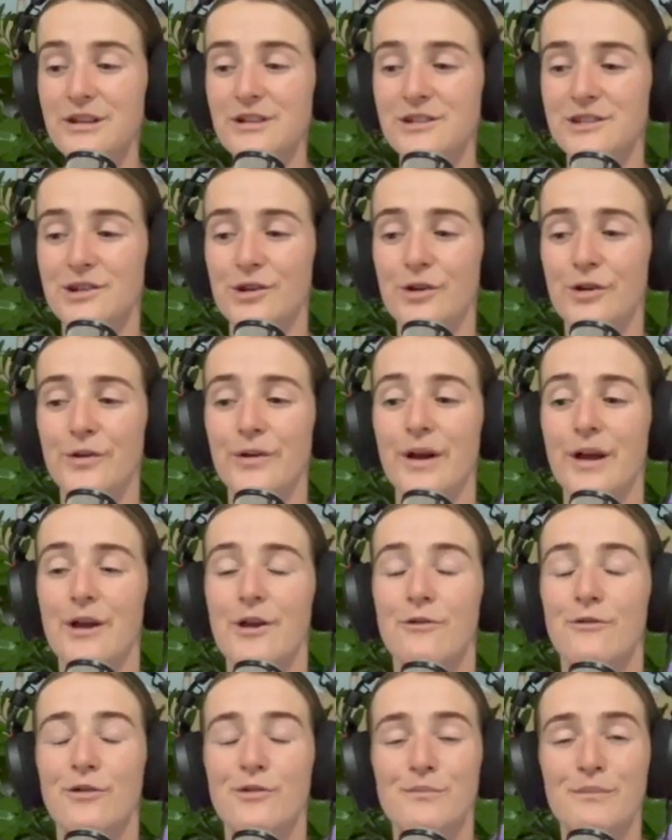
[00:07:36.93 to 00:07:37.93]
So
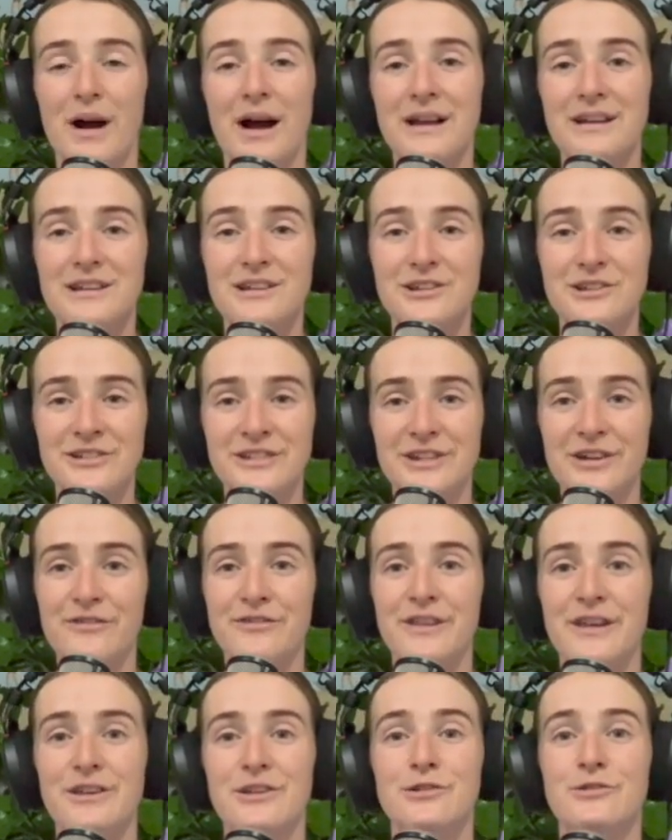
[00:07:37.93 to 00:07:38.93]
reminding
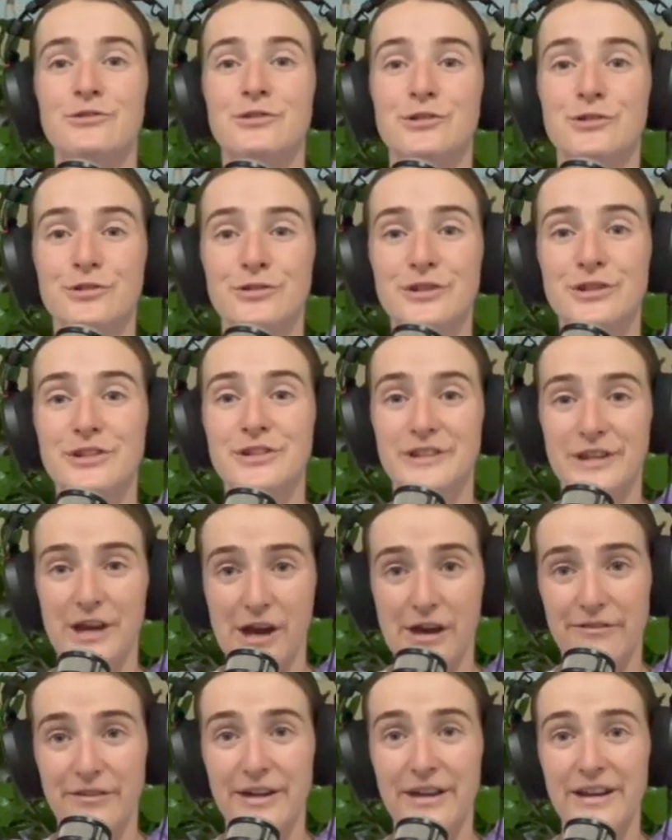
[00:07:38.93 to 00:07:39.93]
yourself that you do
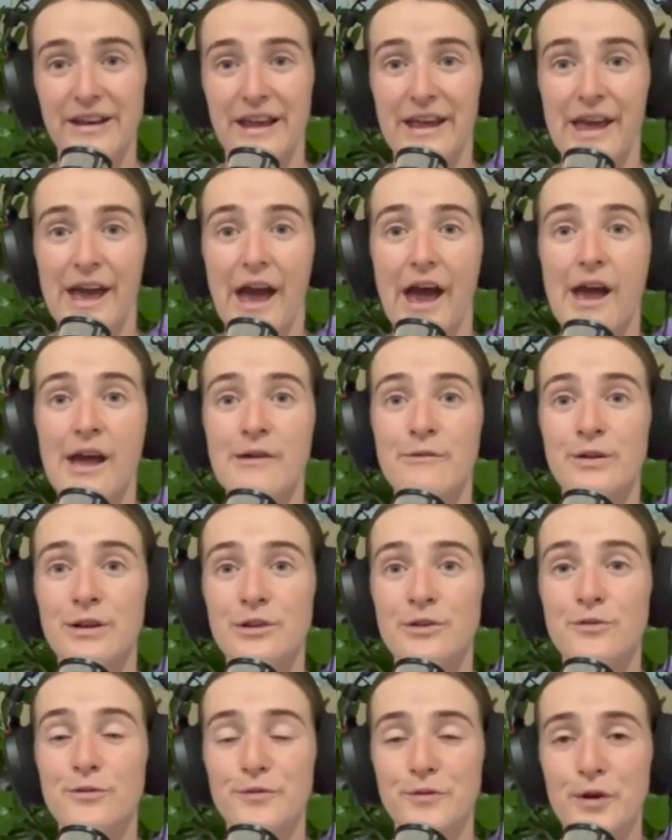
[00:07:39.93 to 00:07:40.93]
deserve it. And when
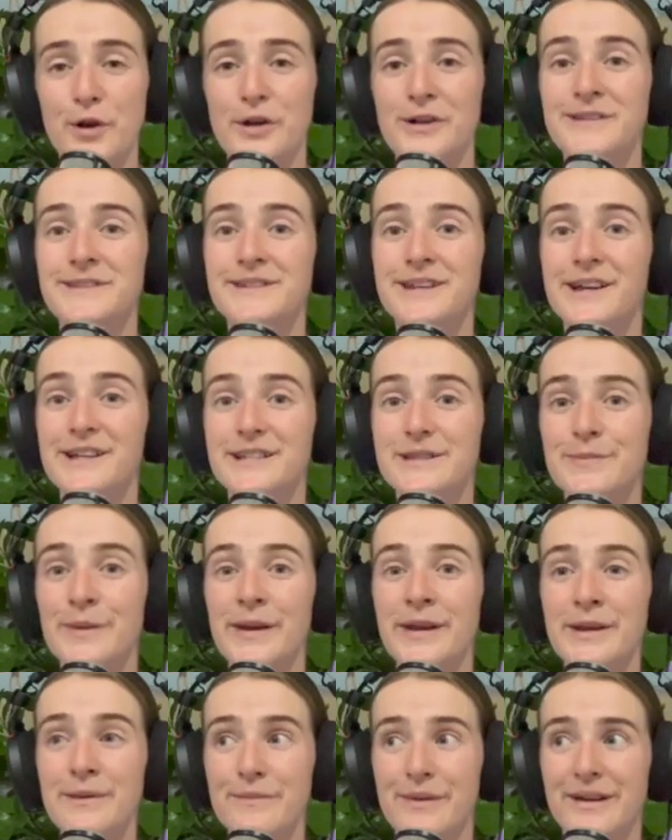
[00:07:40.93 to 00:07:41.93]
you first start
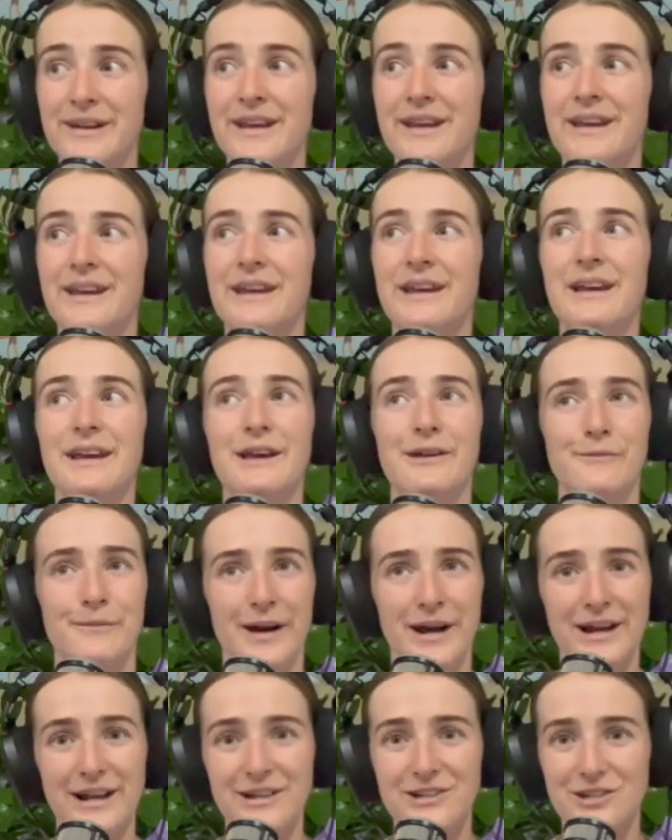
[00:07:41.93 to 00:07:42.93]
spending money, it
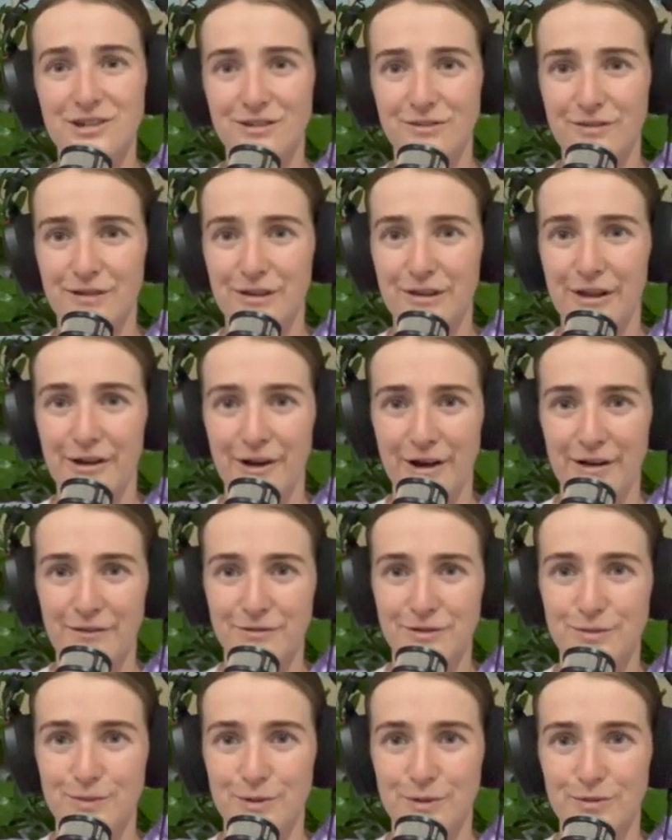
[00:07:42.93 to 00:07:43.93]
might actually feel
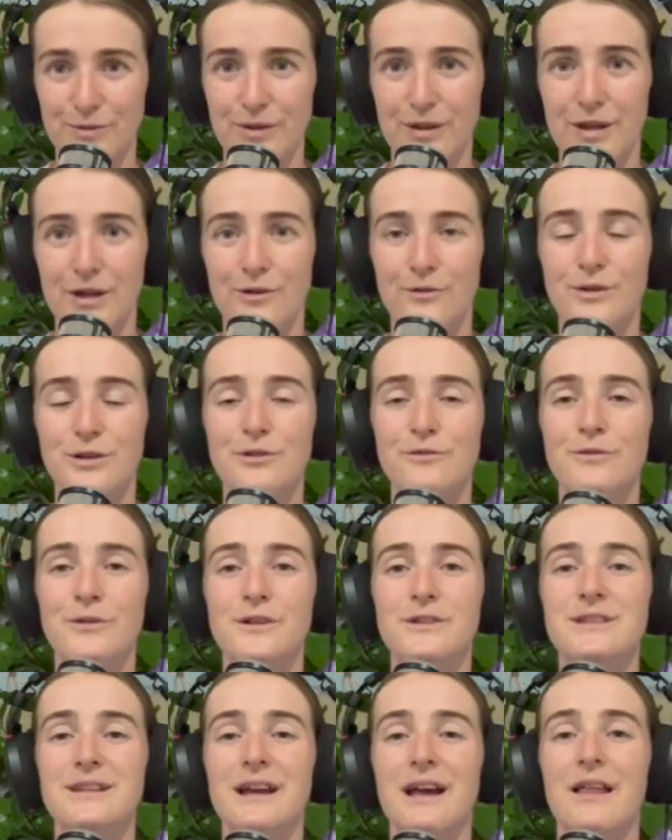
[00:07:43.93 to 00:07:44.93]
uncomfortable. When you
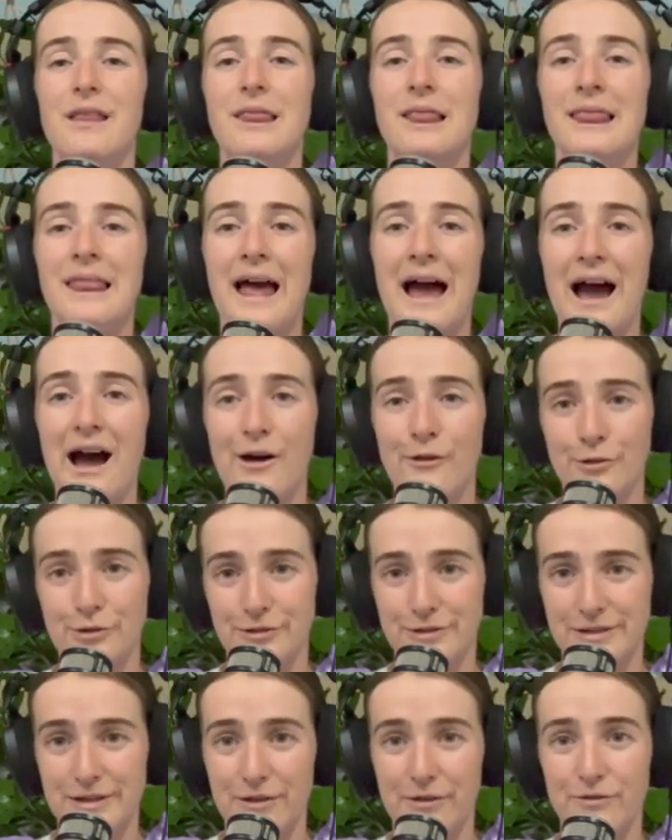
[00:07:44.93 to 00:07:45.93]
first like allow
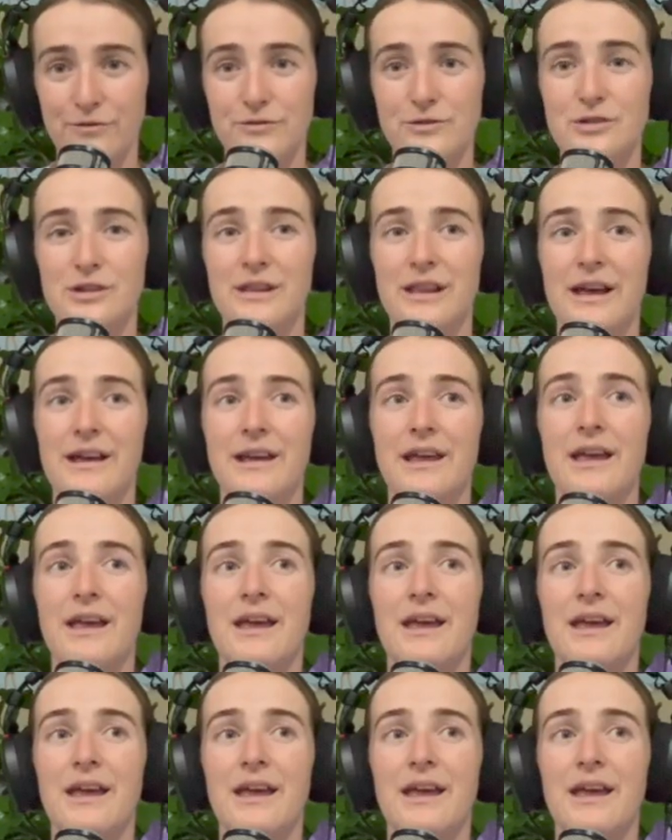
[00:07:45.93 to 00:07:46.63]
yourself to like